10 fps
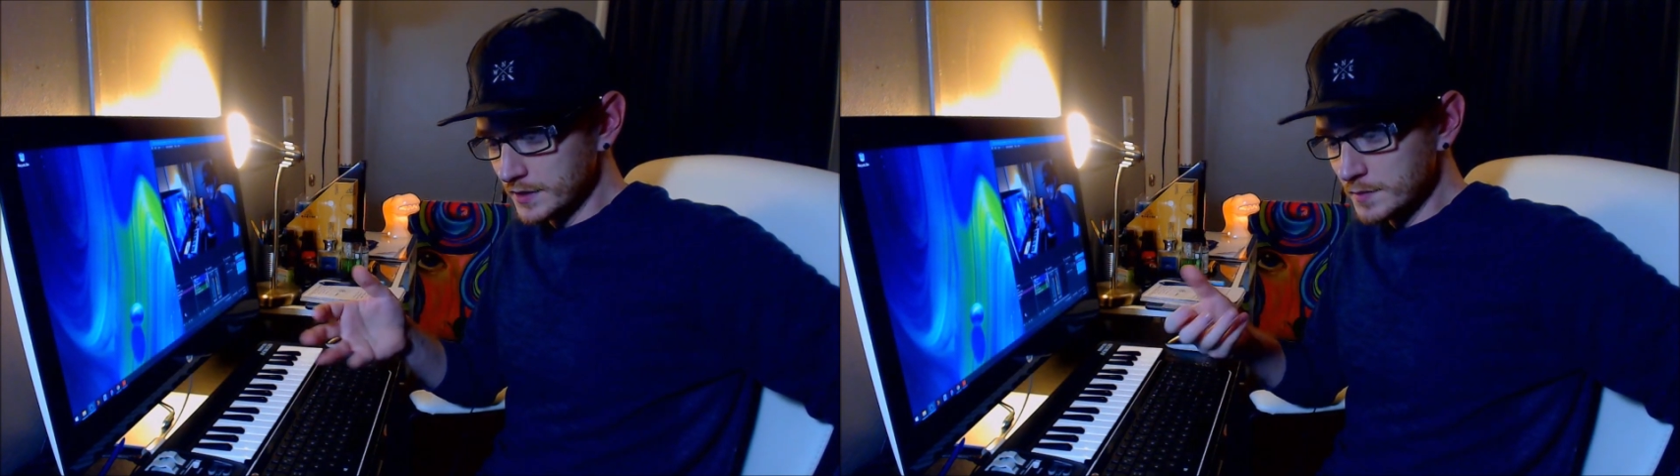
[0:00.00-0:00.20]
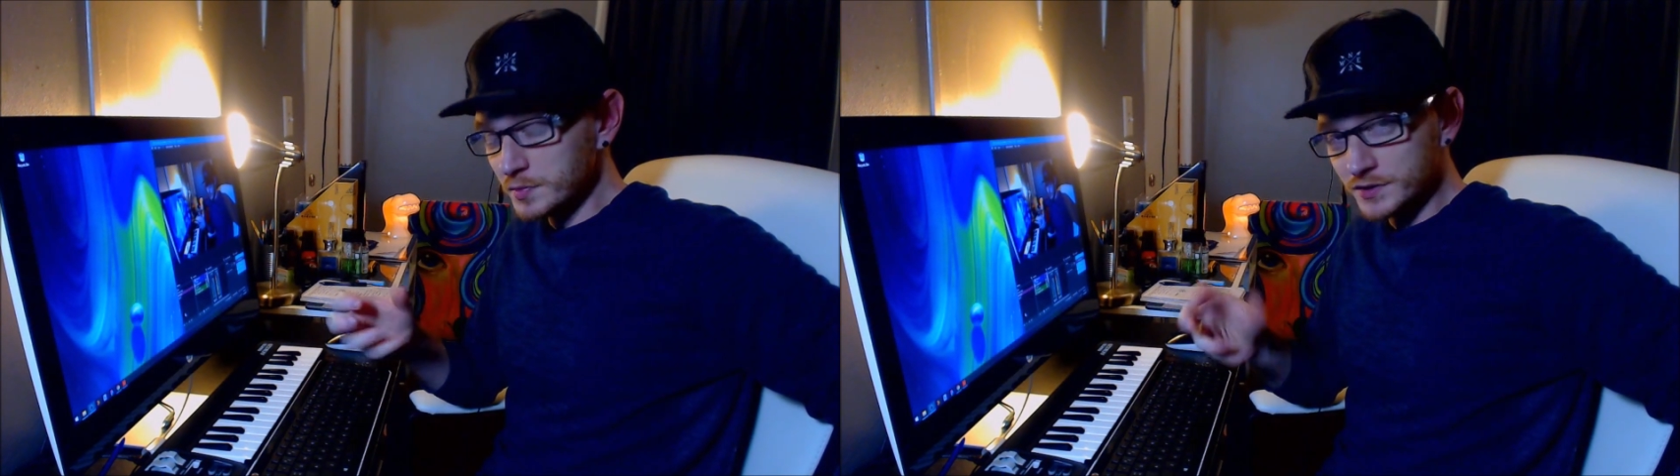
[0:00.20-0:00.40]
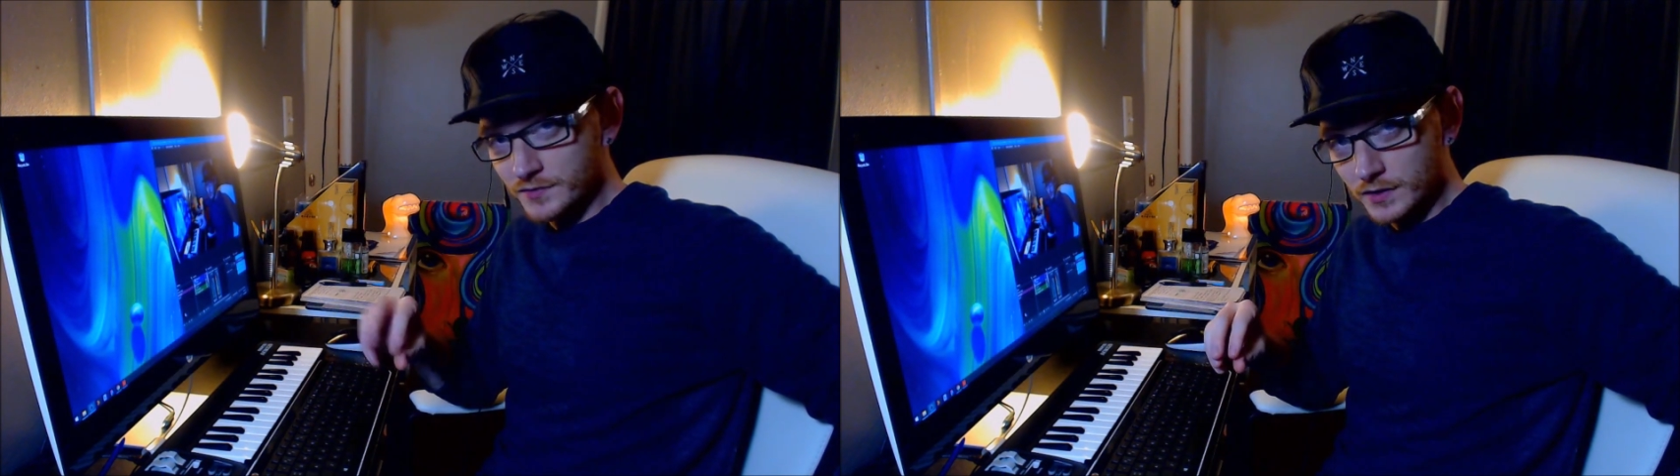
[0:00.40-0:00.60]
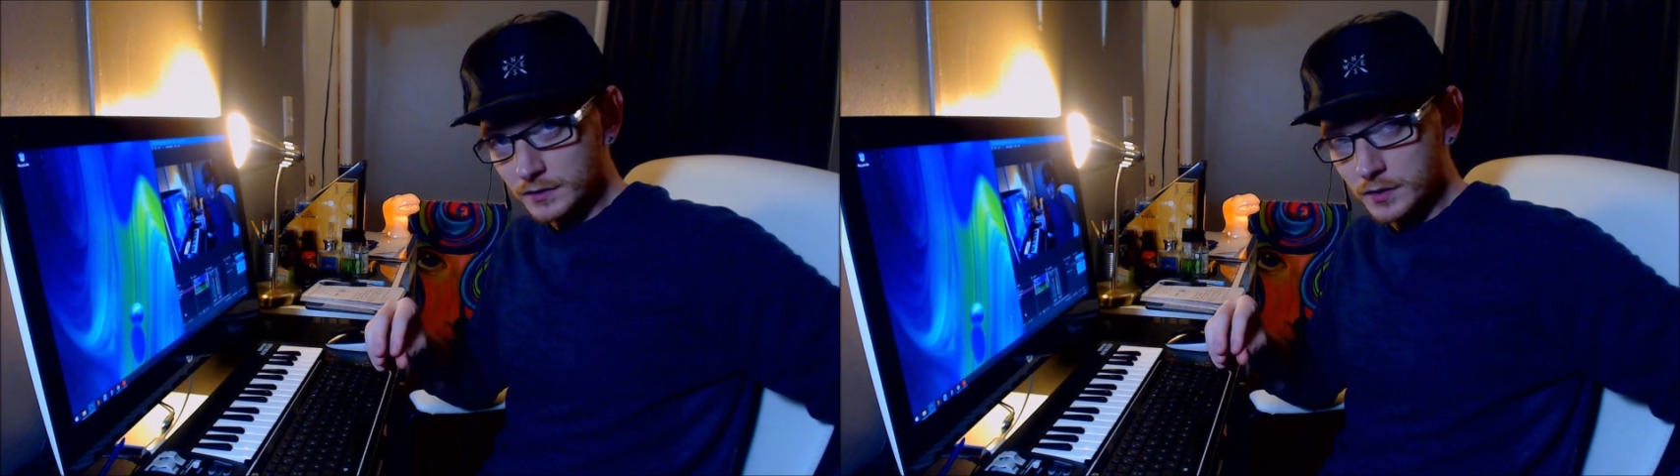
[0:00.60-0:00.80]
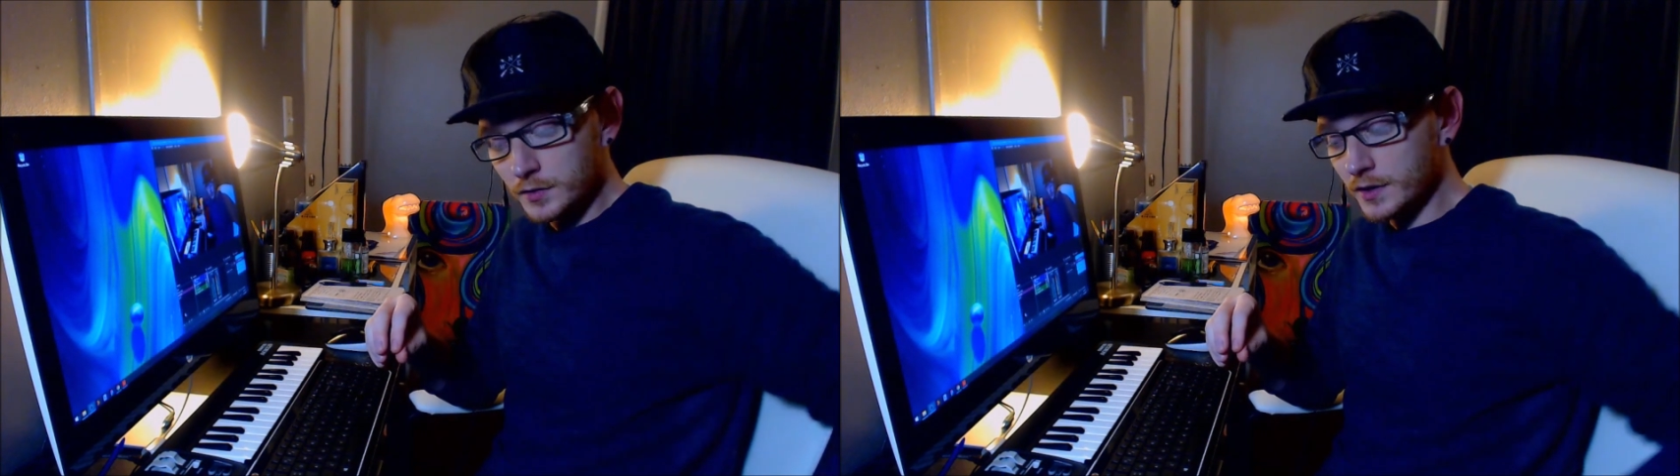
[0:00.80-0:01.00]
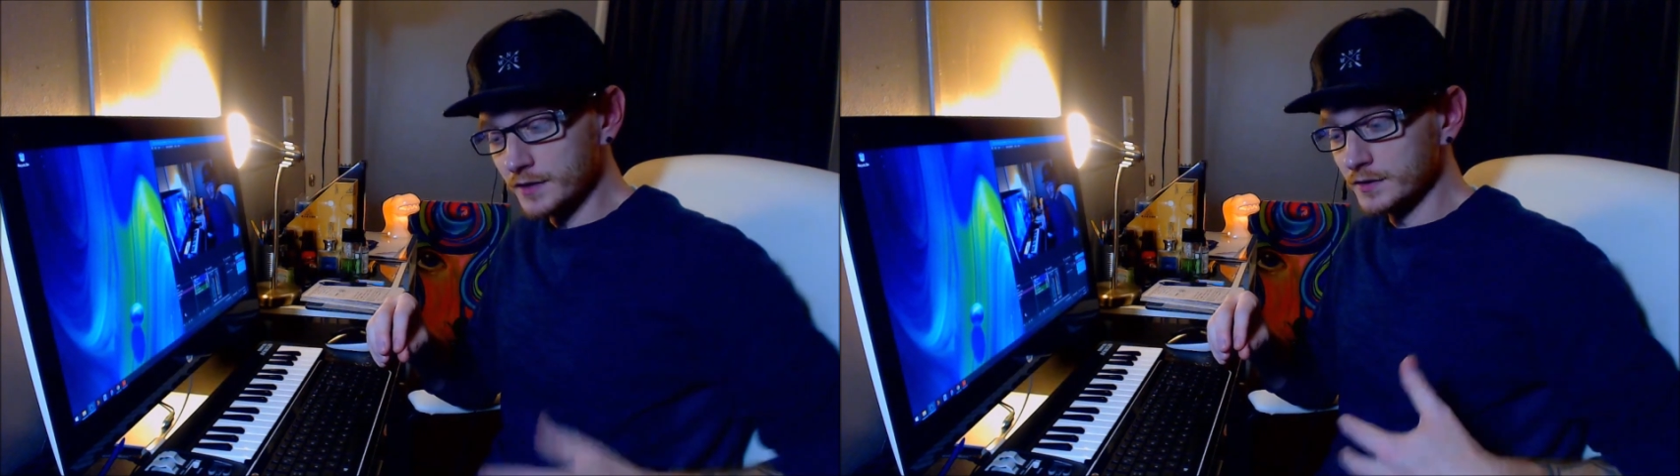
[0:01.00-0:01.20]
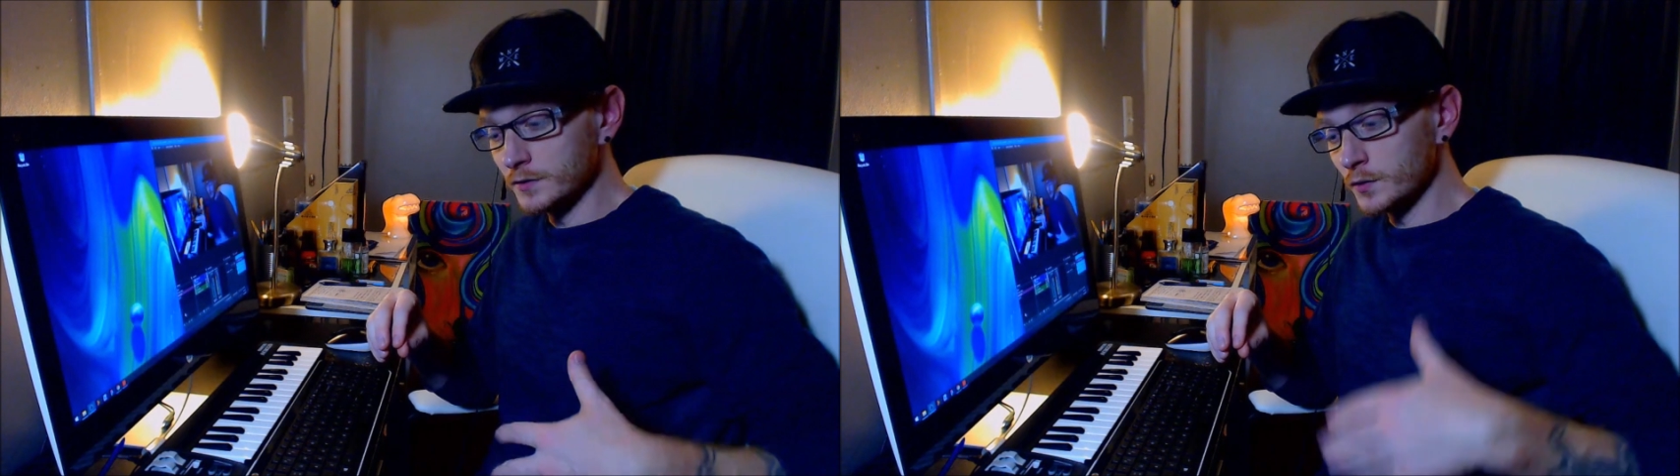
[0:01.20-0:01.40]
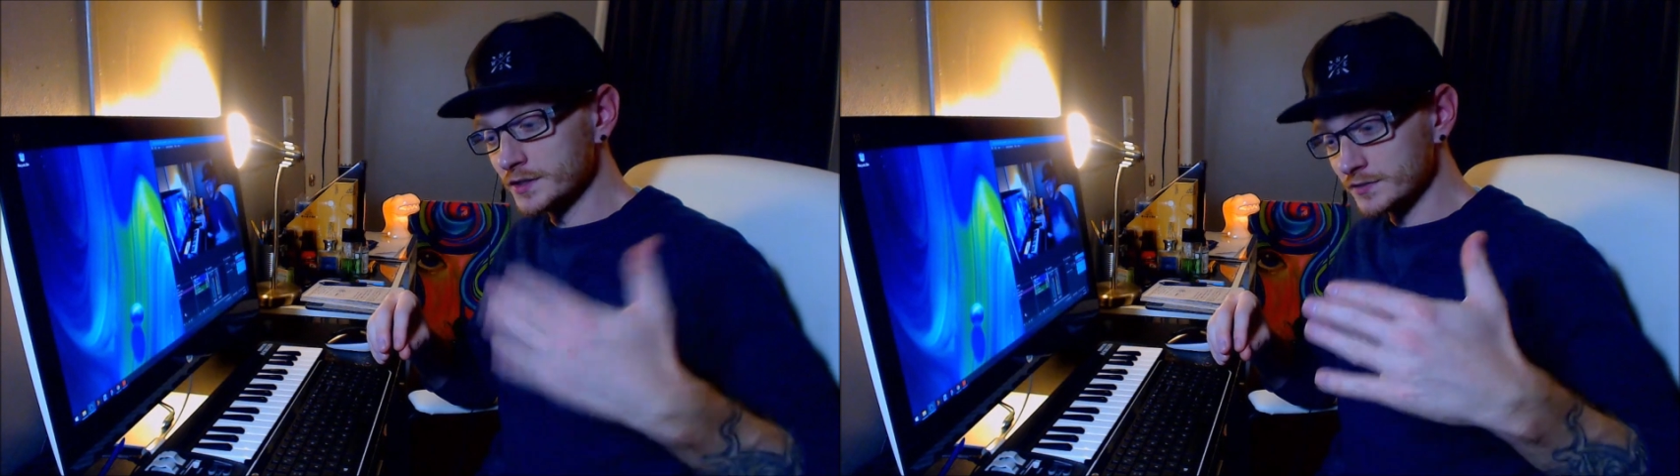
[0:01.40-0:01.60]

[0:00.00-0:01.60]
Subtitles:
input's very low and the noise